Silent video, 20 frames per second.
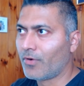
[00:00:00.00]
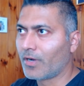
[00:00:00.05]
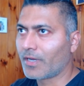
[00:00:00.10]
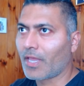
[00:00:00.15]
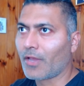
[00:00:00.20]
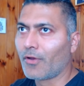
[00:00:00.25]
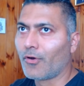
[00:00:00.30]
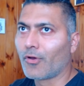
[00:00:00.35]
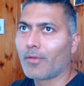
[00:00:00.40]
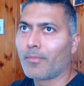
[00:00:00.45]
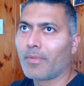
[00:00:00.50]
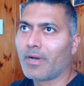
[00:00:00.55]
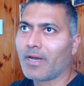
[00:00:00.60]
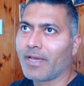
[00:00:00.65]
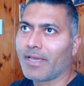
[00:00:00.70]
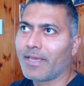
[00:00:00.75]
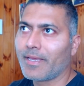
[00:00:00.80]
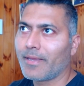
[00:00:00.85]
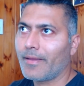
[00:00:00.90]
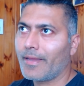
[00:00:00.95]
working on
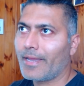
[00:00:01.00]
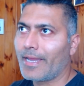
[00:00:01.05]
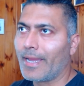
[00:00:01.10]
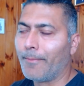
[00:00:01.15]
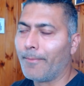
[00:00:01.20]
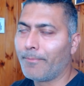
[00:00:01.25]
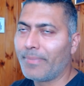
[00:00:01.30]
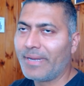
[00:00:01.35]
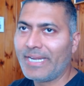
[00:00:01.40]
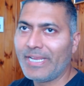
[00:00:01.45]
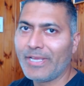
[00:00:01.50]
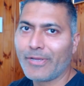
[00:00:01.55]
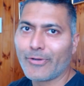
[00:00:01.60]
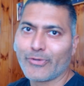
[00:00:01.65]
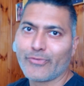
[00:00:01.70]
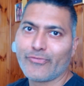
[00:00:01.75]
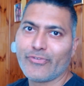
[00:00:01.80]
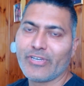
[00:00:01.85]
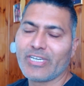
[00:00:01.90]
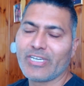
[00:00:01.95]
my
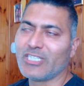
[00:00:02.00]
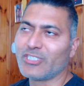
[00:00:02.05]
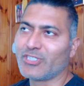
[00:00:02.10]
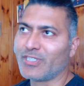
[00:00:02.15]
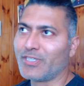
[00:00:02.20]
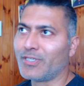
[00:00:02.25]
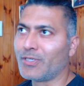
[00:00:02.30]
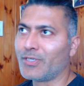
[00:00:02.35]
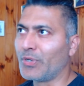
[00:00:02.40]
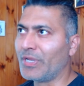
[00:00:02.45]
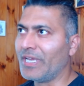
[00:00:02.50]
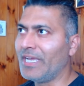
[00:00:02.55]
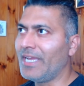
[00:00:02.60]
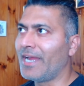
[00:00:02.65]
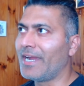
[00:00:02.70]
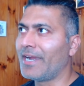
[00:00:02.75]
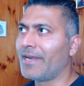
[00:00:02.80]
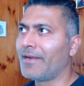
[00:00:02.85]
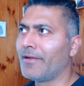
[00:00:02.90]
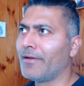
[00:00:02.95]
MPD configuration
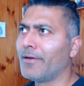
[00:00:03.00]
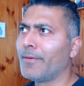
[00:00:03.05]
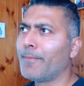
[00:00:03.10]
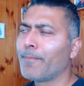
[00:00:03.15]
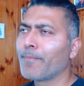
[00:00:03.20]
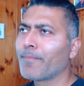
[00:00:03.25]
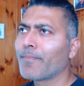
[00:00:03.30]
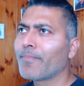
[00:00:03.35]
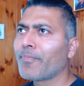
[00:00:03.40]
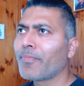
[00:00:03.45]
today, and